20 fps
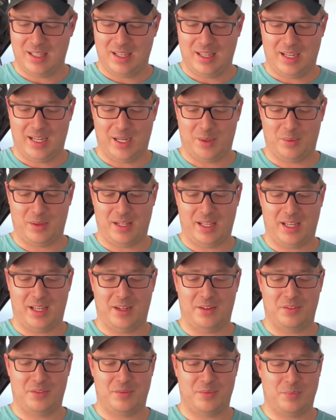I would
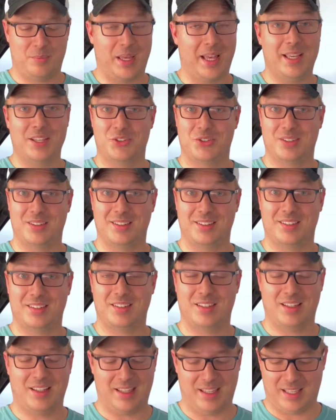have patience
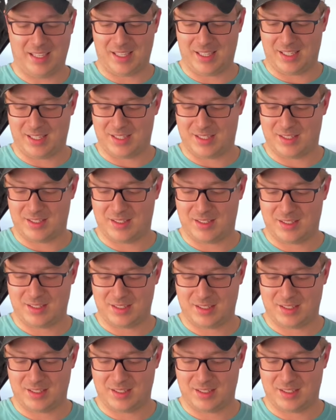and